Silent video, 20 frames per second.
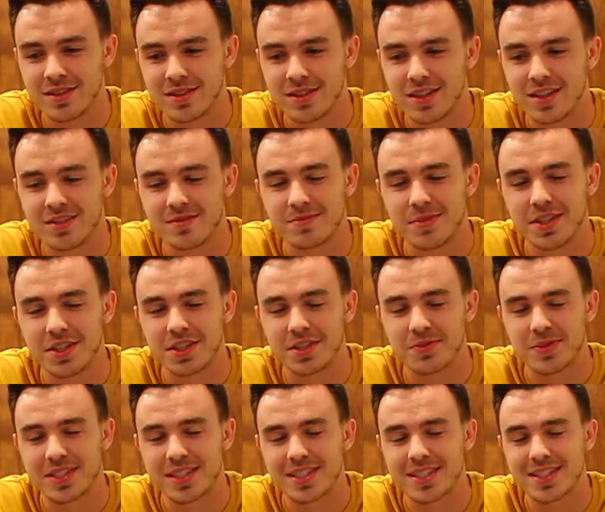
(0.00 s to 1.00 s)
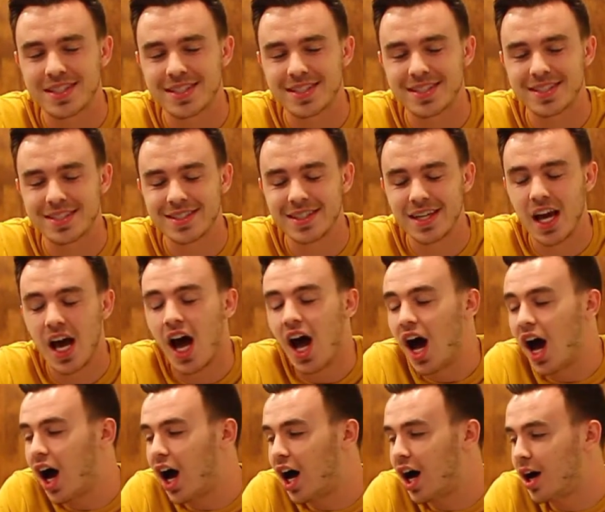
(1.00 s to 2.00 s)
of measurements.
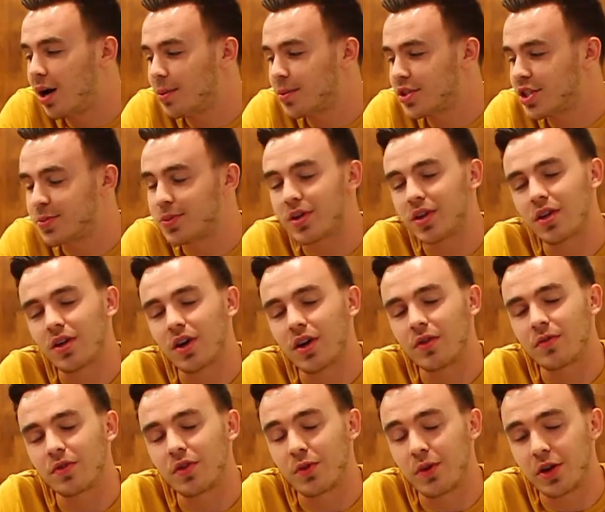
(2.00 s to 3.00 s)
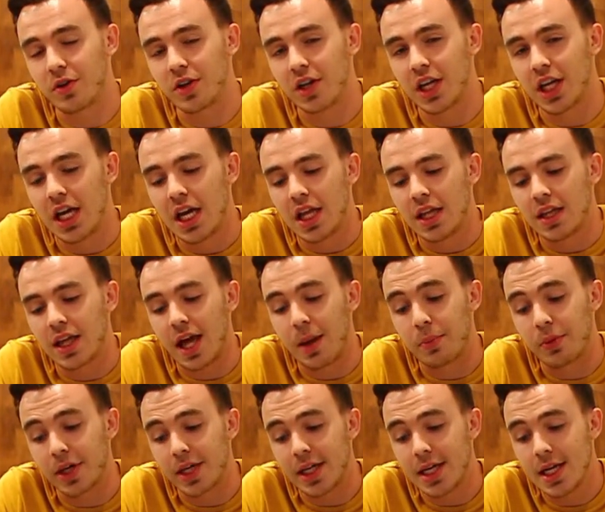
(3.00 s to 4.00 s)
So you put it on for 300, let that
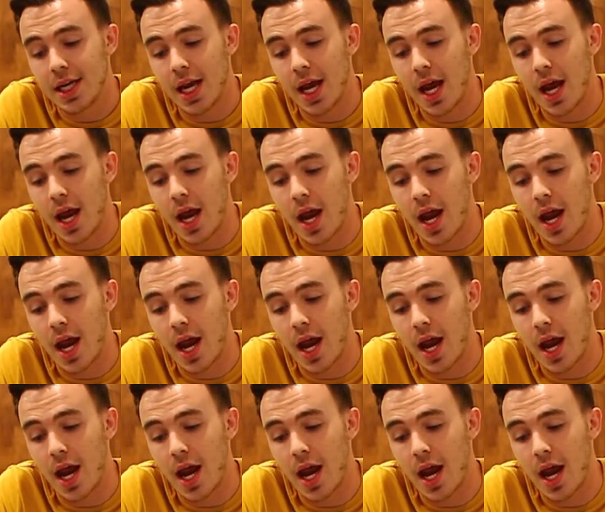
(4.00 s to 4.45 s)
preheat,